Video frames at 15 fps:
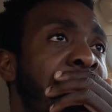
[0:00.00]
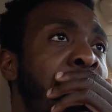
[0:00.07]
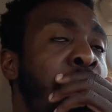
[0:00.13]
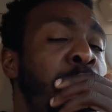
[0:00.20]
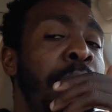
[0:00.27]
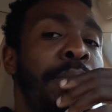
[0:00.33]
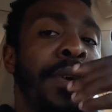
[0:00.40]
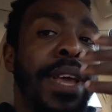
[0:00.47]

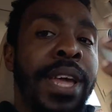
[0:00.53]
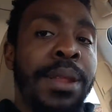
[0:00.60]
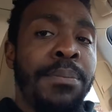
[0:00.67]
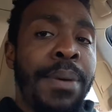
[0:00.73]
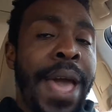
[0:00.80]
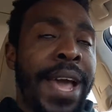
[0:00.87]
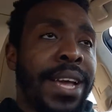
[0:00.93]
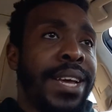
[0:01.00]
we were getting
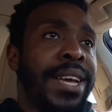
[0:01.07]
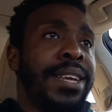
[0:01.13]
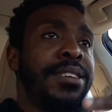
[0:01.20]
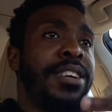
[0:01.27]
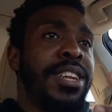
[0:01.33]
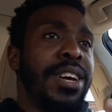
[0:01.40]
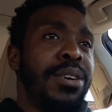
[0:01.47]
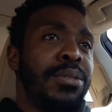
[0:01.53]
back,
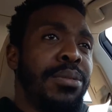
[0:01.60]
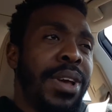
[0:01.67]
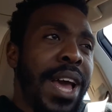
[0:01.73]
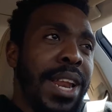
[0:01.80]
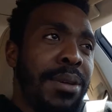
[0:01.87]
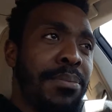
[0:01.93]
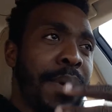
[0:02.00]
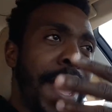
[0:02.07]

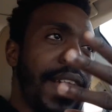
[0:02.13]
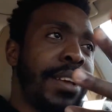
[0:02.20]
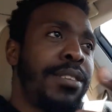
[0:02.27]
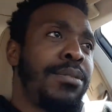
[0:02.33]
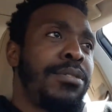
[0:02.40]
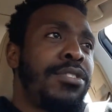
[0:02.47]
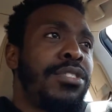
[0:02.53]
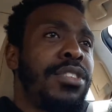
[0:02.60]
kind of back
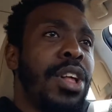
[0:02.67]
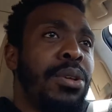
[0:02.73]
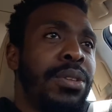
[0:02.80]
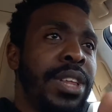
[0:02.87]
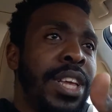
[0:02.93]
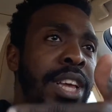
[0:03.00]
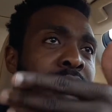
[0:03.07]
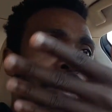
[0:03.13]

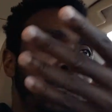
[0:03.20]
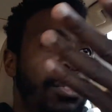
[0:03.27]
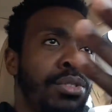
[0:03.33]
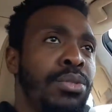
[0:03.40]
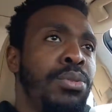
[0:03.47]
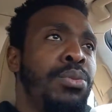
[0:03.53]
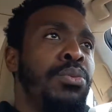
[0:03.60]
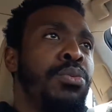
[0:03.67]
slowly
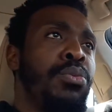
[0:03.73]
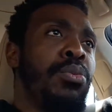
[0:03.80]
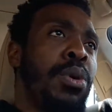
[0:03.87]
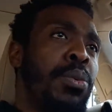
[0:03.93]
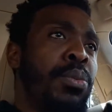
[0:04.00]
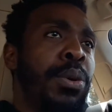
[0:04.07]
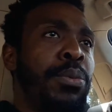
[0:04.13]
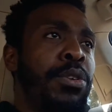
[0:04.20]
into
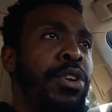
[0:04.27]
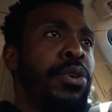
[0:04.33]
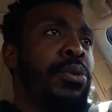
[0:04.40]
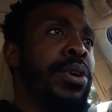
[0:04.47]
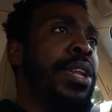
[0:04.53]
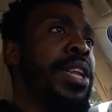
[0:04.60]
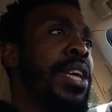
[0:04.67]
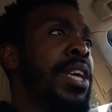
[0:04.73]
what we were doing.